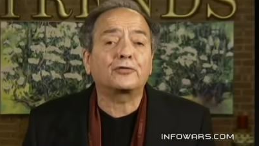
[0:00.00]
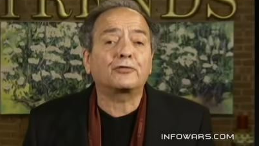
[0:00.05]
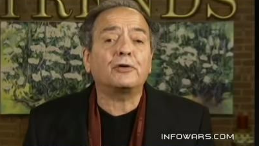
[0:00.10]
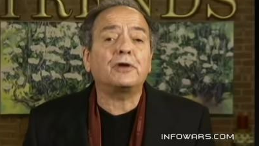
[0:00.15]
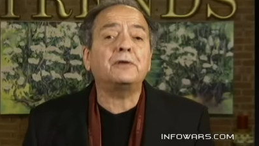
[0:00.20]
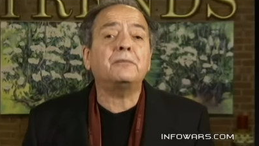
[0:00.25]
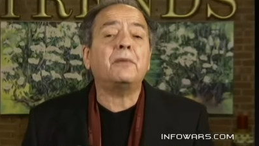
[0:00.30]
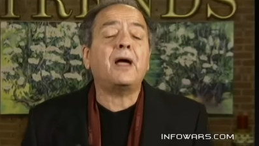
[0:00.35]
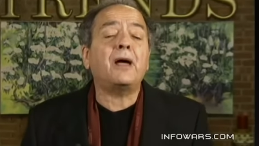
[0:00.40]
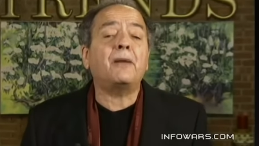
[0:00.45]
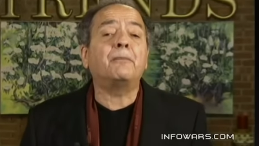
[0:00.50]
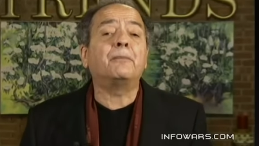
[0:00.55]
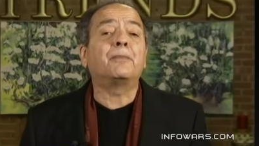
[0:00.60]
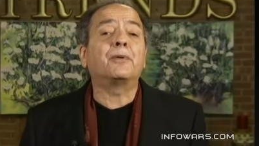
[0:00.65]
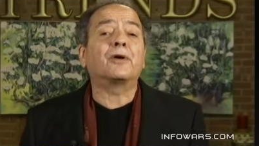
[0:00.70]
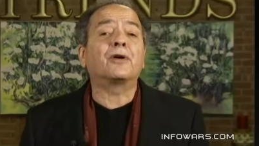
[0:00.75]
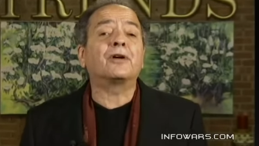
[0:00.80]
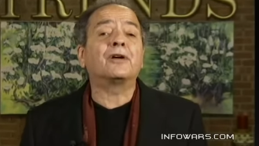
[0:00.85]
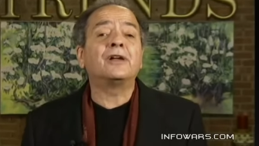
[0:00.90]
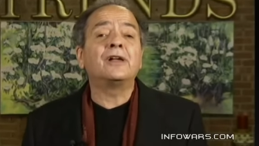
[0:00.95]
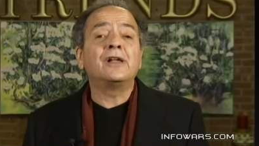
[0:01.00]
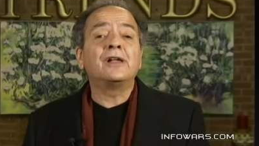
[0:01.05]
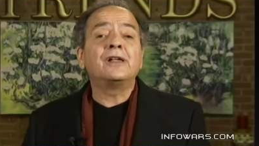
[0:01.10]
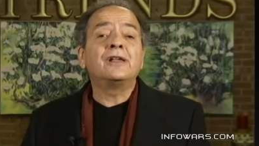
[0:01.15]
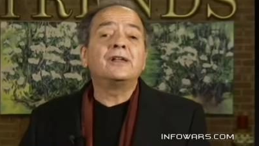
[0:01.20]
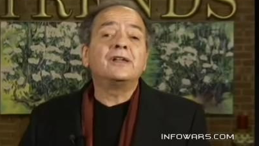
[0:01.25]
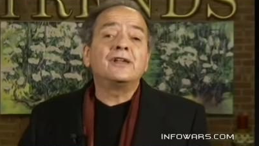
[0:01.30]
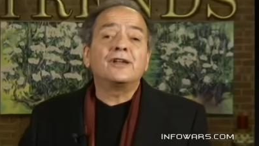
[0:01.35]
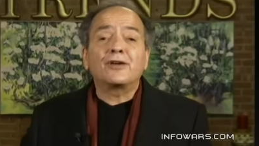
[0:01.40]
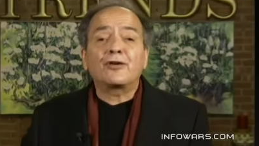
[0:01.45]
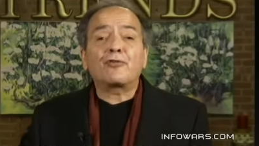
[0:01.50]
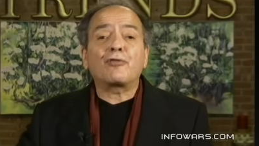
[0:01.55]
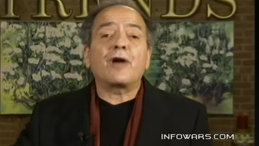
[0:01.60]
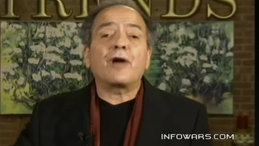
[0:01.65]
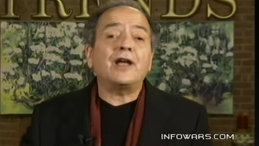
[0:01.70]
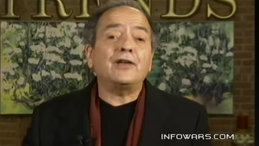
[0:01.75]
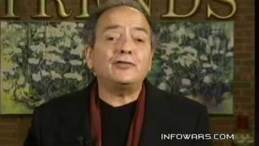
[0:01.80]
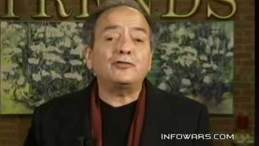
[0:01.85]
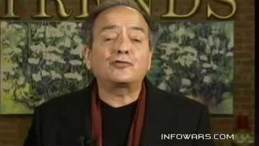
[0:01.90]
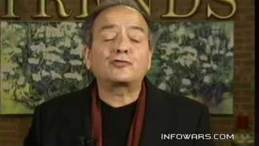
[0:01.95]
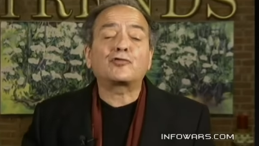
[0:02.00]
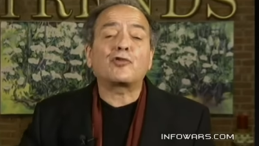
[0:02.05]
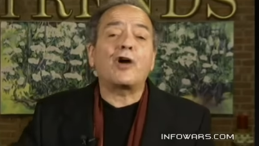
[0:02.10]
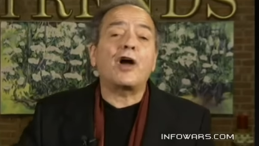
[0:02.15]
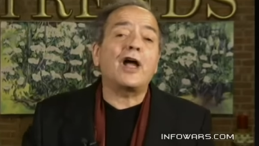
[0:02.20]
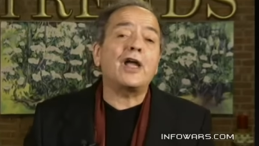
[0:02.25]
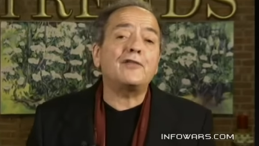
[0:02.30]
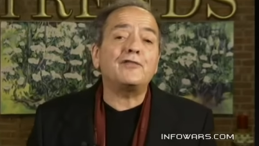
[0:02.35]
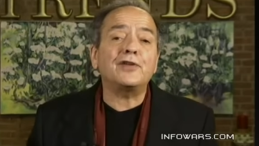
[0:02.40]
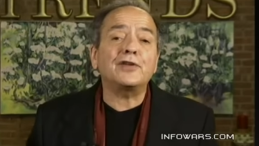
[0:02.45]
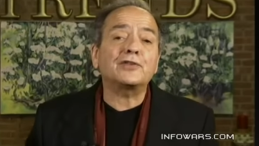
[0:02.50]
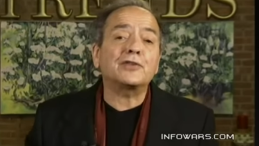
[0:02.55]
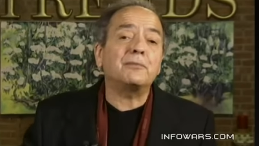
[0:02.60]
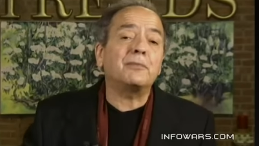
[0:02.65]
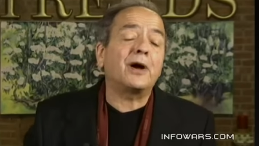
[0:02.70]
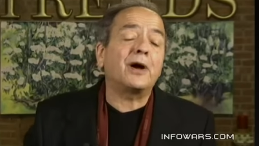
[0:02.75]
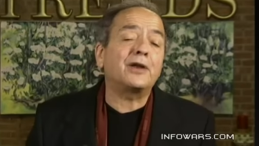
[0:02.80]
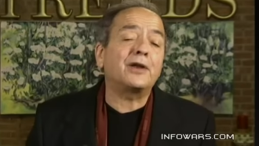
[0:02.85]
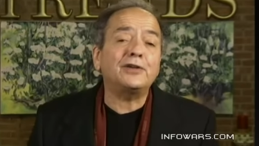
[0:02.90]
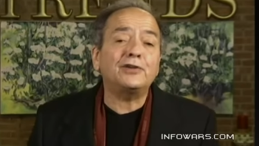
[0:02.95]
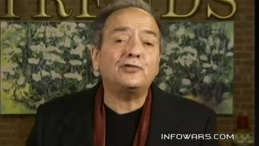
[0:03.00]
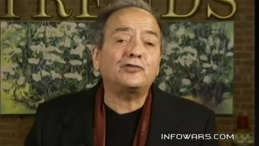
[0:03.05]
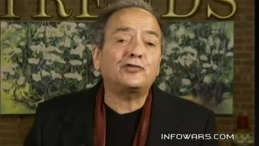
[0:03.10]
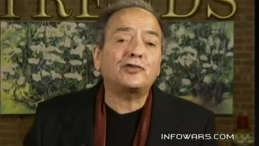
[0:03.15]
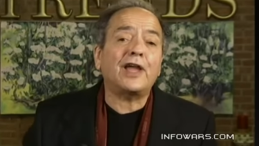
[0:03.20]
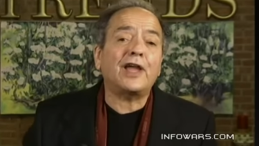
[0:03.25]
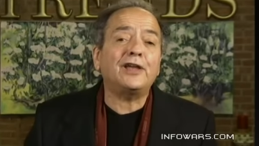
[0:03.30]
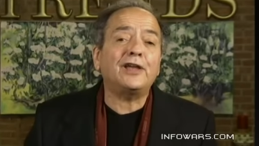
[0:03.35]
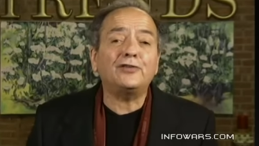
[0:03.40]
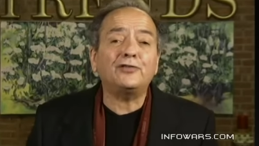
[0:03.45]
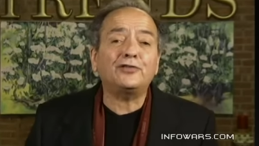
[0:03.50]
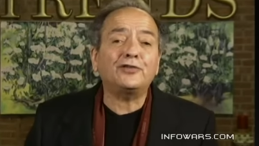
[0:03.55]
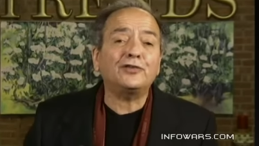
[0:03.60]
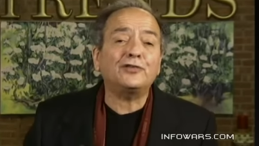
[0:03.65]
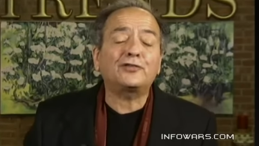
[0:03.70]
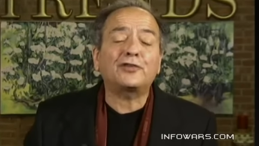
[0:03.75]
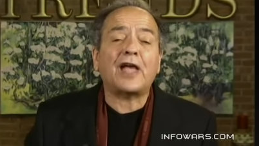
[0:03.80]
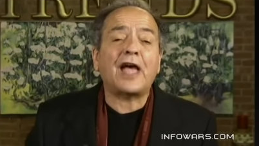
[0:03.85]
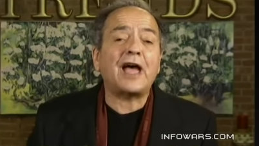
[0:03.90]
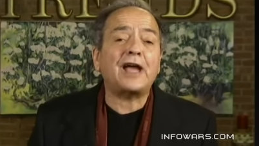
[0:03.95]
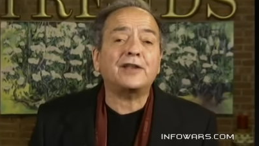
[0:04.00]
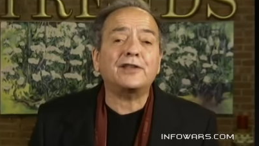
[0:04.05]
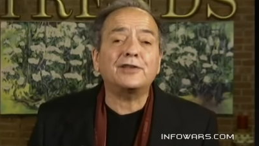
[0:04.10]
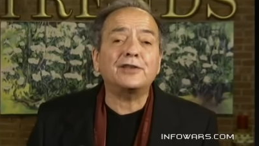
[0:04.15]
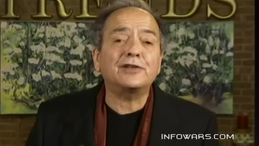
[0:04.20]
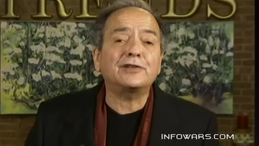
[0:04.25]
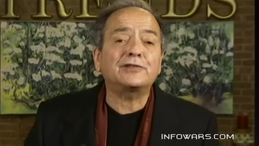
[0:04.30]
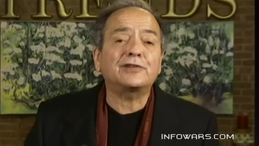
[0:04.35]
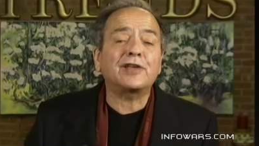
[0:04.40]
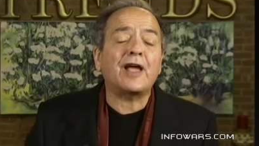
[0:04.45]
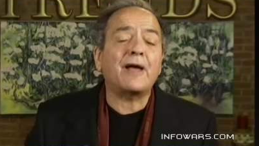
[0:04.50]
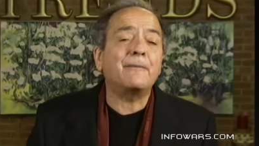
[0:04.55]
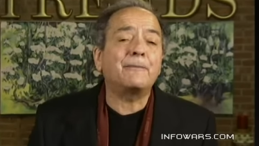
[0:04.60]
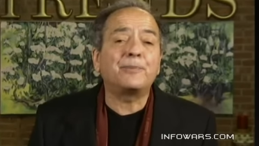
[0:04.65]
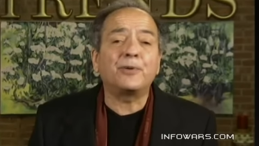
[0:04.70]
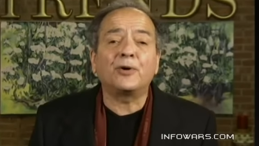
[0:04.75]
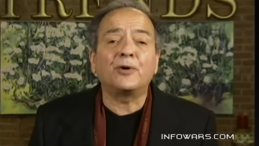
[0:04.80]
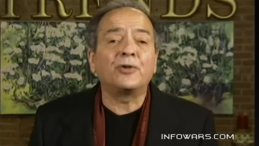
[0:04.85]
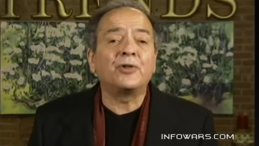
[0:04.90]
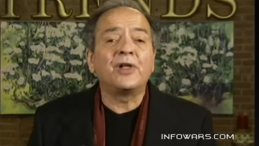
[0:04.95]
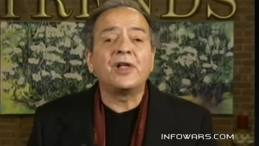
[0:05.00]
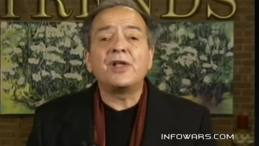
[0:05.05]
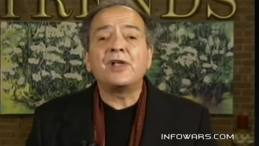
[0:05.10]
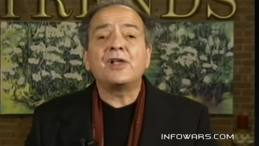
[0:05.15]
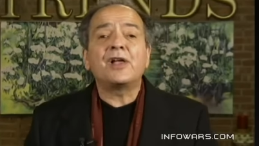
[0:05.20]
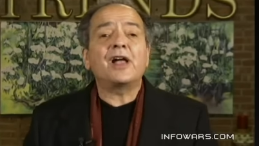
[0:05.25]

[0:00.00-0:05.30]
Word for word: Remember, Christ driving the money changers out of the temple.